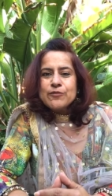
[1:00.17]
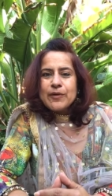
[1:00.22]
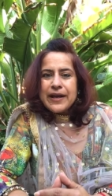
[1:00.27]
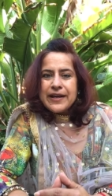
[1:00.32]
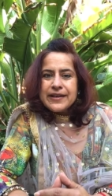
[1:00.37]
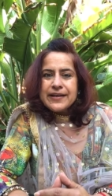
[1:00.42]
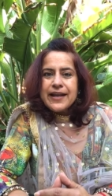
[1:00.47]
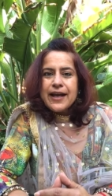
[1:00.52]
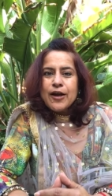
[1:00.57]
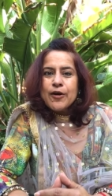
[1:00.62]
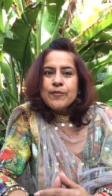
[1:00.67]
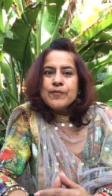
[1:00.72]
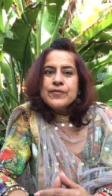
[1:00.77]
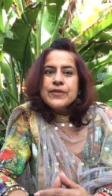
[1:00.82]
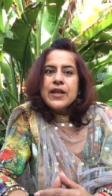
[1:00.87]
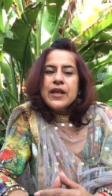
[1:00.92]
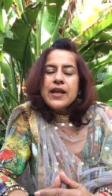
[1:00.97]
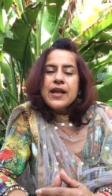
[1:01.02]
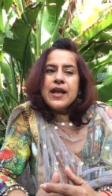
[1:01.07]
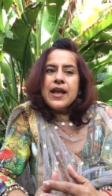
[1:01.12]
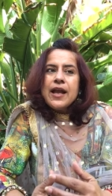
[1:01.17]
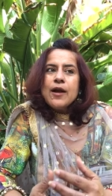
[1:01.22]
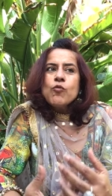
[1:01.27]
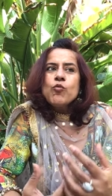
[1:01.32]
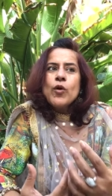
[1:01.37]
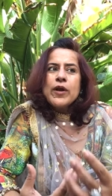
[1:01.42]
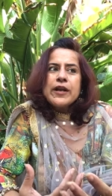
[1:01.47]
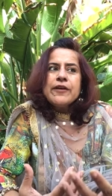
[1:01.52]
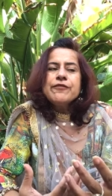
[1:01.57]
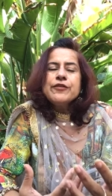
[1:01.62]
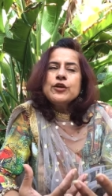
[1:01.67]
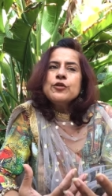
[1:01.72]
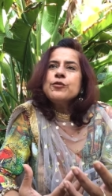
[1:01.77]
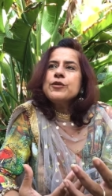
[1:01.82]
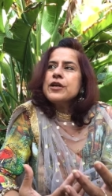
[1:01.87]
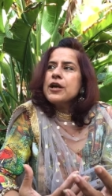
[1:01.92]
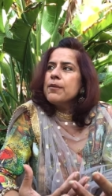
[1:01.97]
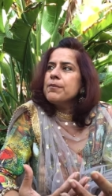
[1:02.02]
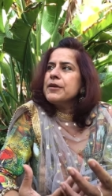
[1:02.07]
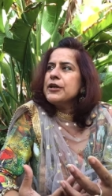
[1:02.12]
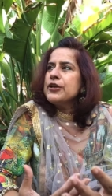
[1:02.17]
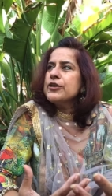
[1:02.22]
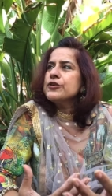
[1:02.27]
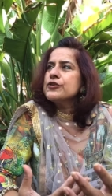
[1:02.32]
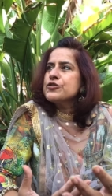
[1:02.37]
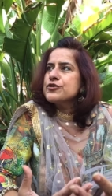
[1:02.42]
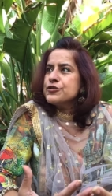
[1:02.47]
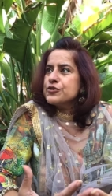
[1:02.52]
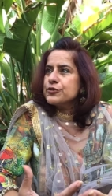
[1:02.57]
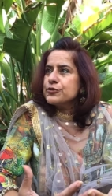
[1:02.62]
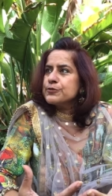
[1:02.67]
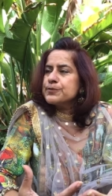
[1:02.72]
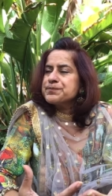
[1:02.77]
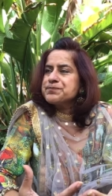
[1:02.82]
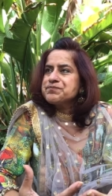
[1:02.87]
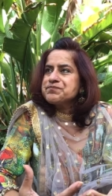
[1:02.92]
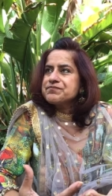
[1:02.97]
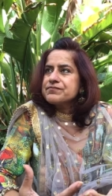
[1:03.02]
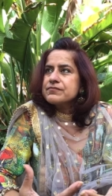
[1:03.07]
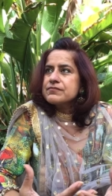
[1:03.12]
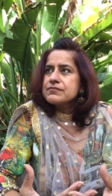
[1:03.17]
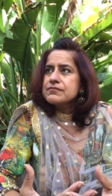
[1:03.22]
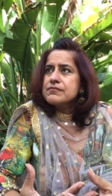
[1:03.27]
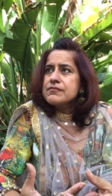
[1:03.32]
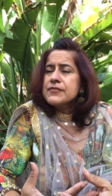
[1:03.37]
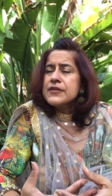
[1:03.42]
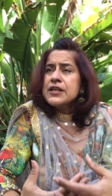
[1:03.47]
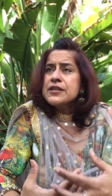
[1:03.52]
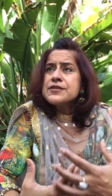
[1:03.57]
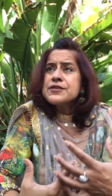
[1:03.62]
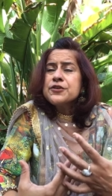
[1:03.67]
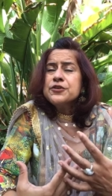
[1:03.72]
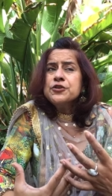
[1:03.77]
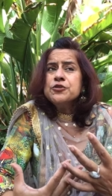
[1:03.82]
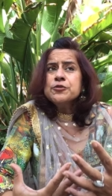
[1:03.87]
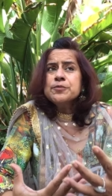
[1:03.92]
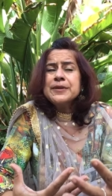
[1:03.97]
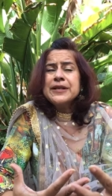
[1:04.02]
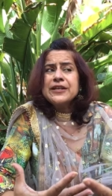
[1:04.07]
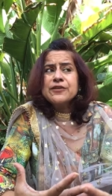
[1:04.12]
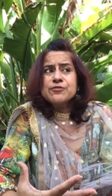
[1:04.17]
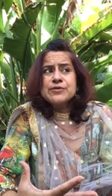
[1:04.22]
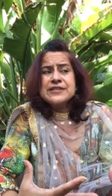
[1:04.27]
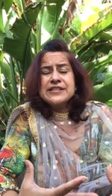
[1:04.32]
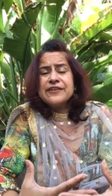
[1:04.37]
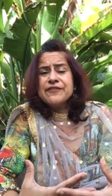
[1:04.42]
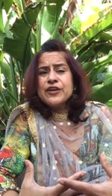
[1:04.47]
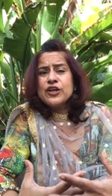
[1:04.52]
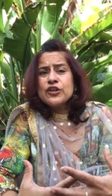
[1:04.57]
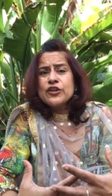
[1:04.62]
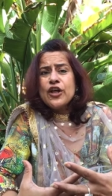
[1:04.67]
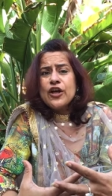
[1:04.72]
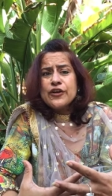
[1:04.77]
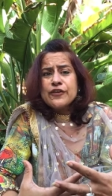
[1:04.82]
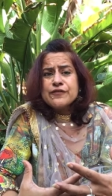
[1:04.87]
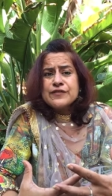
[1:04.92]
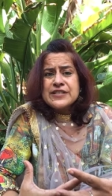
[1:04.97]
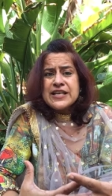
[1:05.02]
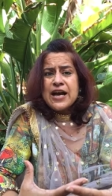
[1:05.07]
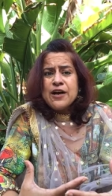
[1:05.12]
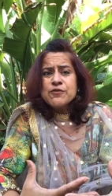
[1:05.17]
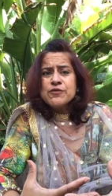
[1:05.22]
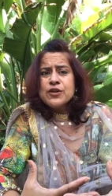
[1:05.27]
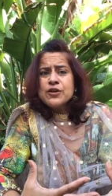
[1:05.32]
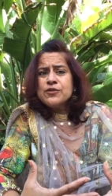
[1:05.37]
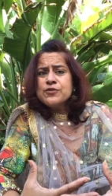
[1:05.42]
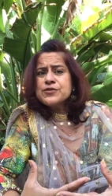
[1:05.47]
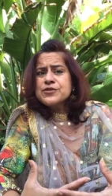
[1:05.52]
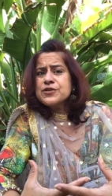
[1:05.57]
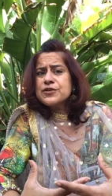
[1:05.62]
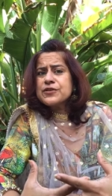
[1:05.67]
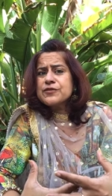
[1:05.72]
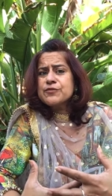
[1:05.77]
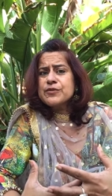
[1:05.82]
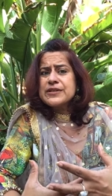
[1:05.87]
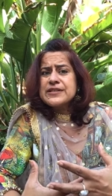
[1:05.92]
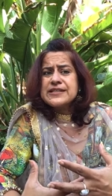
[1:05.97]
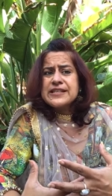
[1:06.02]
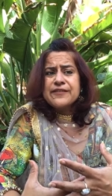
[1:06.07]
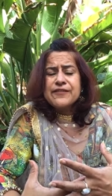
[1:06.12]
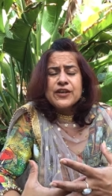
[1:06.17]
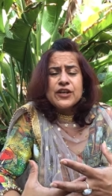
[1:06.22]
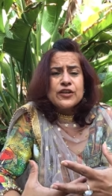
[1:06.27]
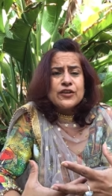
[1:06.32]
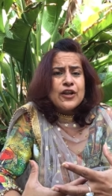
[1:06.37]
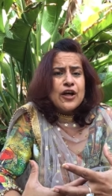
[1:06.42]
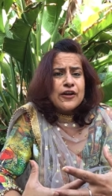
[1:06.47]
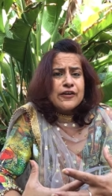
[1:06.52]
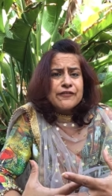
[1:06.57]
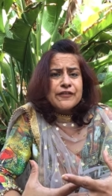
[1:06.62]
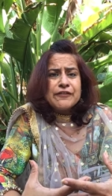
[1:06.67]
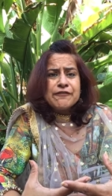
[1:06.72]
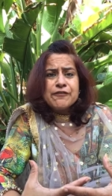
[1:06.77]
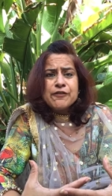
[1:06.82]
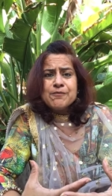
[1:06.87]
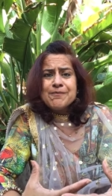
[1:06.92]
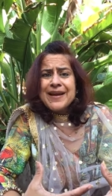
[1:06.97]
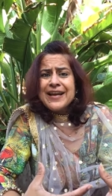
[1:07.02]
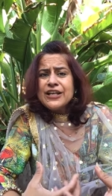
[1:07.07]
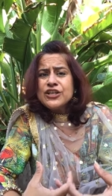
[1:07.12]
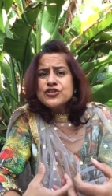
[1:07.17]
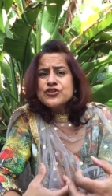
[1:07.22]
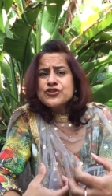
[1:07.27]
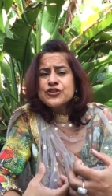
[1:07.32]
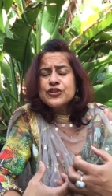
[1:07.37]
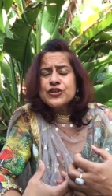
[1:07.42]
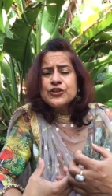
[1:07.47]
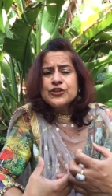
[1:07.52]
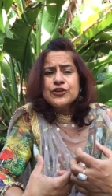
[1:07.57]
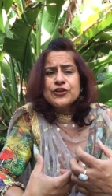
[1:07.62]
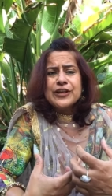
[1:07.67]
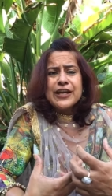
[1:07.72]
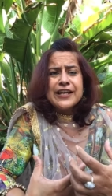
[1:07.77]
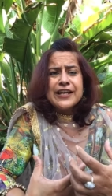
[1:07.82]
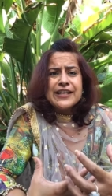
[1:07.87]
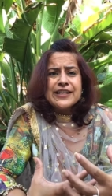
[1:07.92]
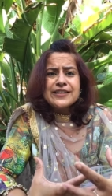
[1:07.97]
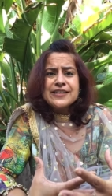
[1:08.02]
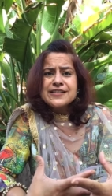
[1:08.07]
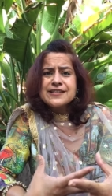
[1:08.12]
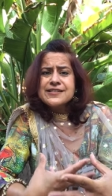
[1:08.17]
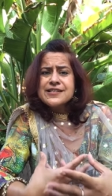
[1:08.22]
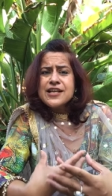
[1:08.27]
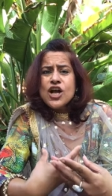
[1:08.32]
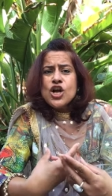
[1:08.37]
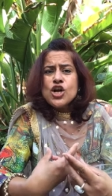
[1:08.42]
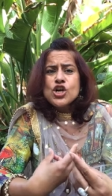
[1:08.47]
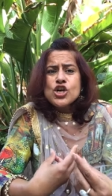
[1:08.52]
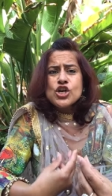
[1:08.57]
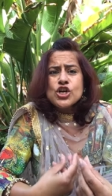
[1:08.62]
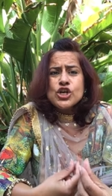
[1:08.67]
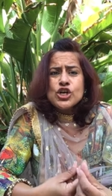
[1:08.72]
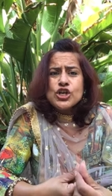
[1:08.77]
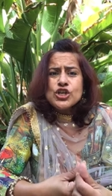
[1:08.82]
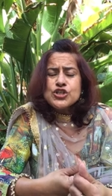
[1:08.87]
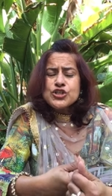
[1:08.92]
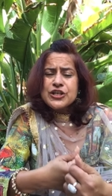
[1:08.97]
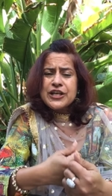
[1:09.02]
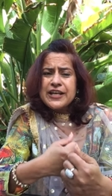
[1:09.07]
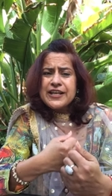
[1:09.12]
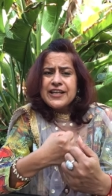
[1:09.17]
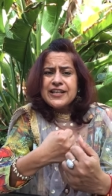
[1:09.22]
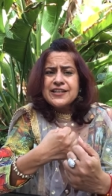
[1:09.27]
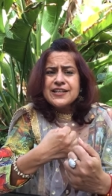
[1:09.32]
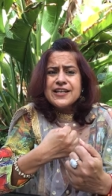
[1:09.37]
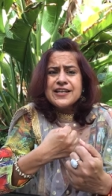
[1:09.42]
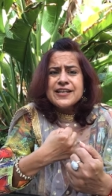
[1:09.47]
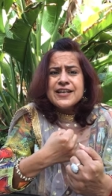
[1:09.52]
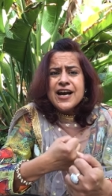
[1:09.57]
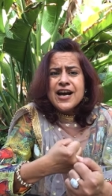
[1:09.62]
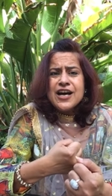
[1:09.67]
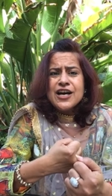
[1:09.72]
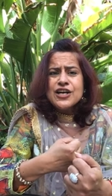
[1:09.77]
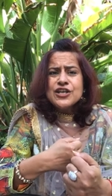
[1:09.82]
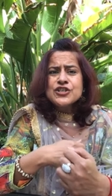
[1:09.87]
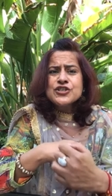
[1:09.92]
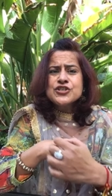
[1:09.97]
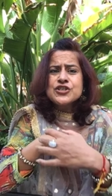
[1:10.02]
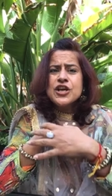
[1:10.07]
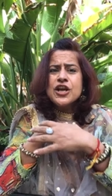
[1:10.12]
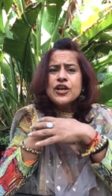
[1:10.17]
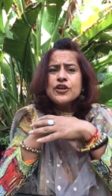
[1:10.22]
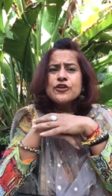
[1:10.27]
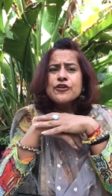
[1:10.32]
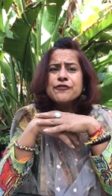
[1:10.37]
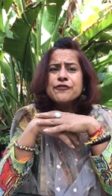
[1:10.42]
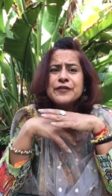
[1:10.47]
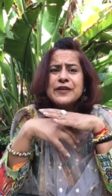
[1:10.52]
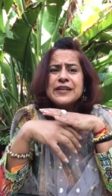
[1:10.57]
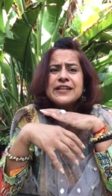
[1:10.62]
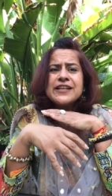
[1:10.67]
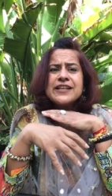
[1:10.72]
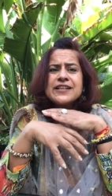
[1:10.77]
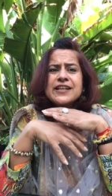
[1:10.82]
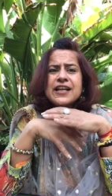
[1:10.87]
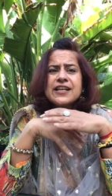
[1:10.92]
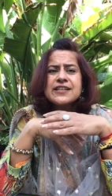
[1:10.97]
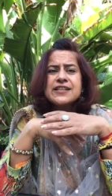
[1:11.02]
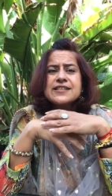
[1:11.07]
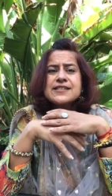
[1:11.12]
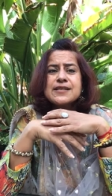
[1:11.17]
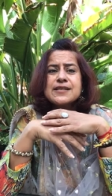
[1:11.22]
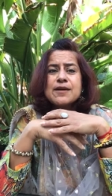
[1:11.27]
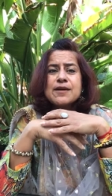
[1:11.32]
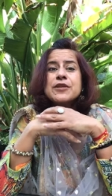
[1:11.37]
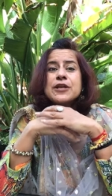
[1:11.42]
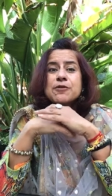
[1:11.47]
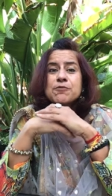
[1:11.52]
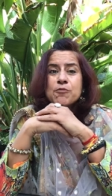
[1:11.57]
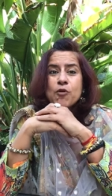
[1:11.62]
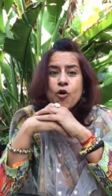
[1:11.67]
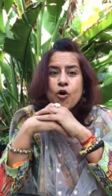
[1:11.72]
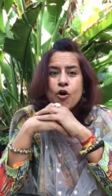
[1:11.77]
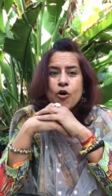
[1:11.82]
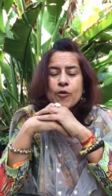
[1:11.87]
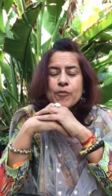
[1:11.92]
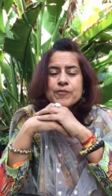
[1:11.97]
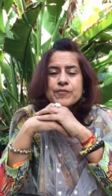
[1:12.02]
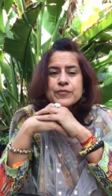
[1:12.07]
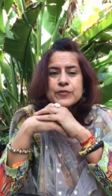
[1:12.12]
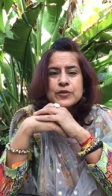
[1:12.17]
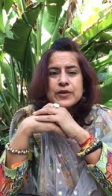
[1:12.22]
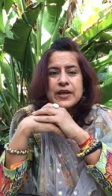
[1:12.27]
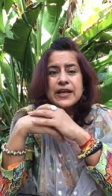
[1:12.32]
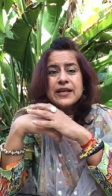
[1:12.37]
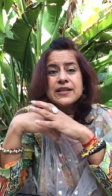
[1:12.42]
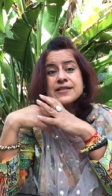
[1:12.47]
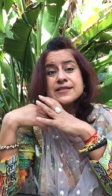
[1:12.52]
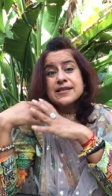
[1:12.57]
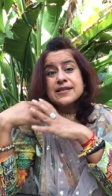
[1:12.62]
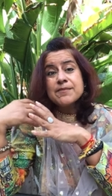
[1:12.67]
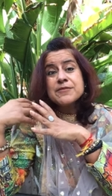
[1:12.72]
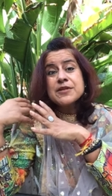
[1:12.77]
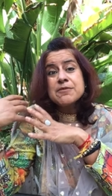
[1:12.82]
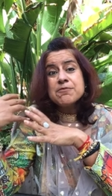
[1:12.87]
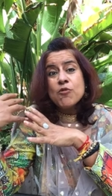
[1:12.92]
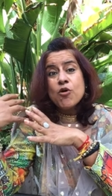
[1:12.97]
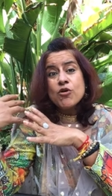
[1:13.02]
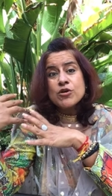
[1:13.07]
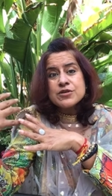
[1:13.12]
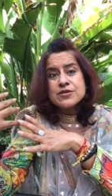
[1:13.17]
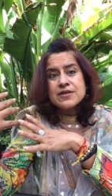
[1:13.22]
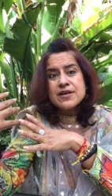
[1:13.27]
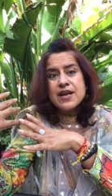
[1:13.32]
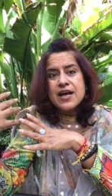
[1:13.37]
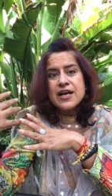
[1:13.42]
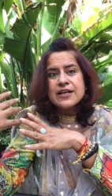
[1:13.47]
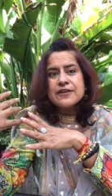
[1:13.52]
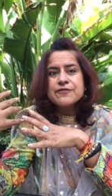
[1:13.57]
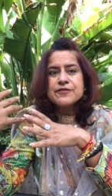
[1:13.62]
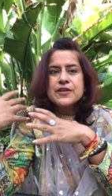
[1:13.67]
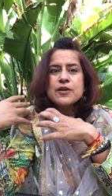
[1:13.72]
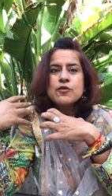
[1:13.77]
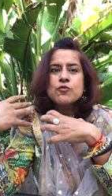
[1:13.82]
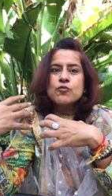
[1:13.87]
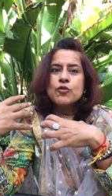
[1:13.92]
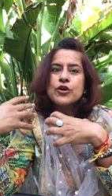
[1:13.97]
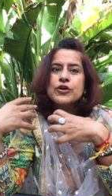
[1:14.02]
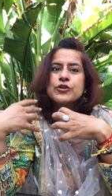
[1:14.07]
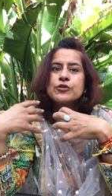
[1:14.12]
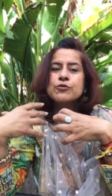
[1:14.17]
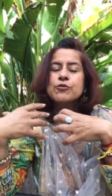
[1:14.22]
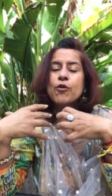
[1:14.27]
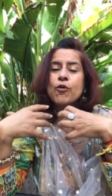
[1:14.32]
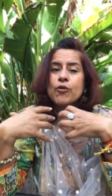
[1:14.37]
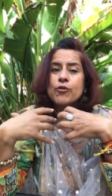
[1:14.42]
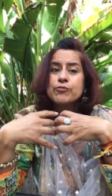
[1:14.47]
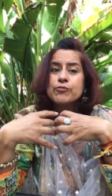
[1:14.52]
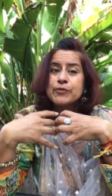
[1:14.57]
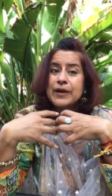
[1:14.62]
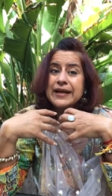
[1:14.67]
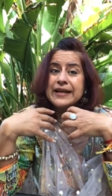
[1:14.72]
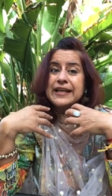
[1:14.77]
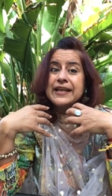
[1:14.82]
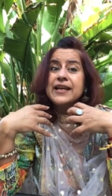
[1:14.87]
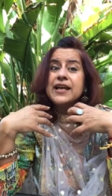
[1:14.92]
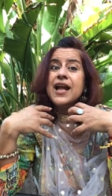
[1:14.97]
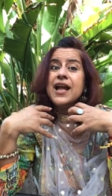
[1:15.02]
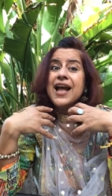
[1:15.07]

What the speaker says: right now. What have you come here to do? So you'll be receiving a lot of downloads, you're receiving a lot of information, you're getting this urge, you're getting the nudge, you're feeling like there's something more. Okay, there's something more to life than what you already